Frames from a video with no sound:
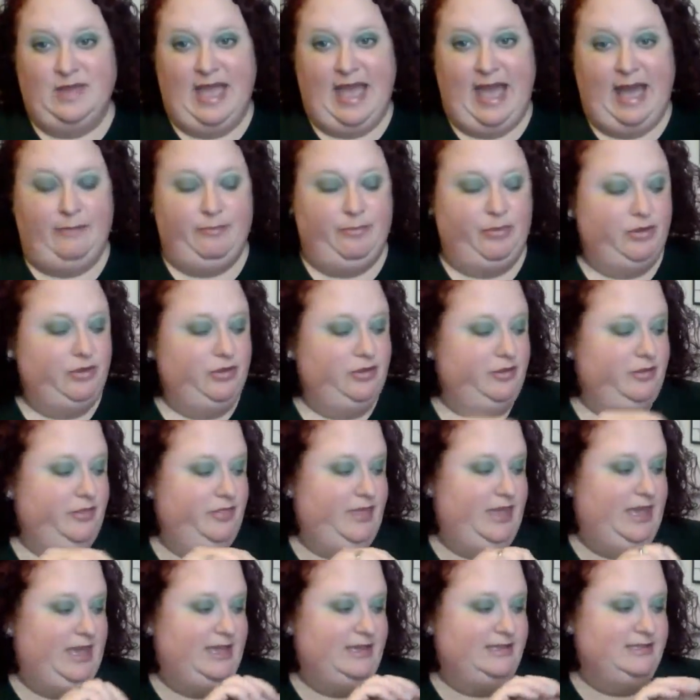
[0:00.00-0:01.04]
Apple
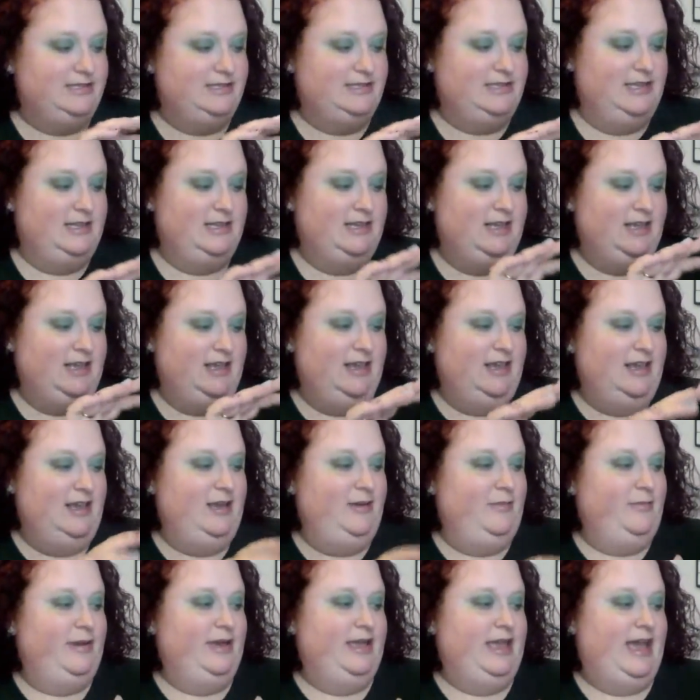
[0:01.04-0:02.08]
things,
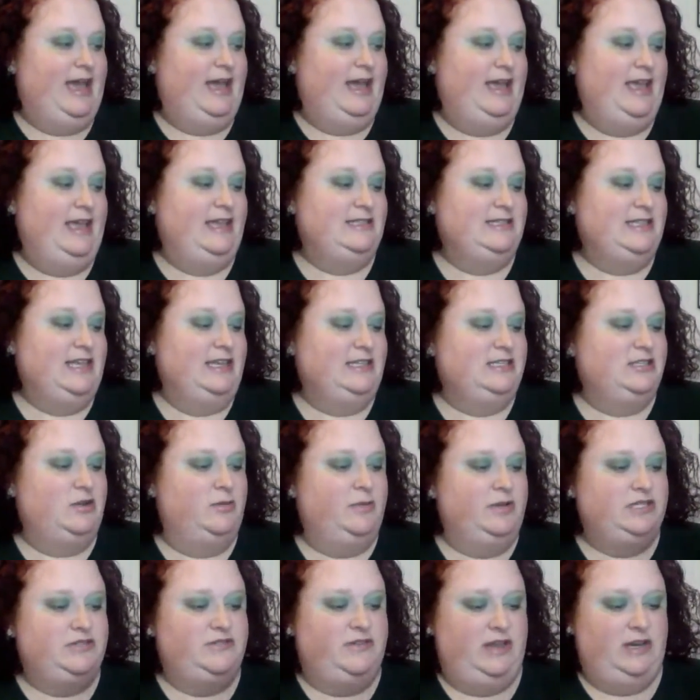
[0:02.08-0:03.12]
but yeah, it's like so
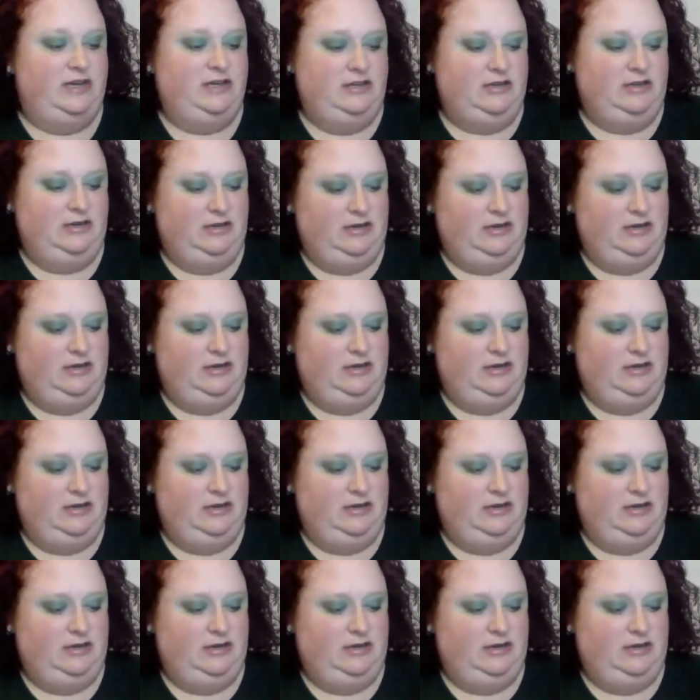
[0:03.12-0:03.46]
much fun.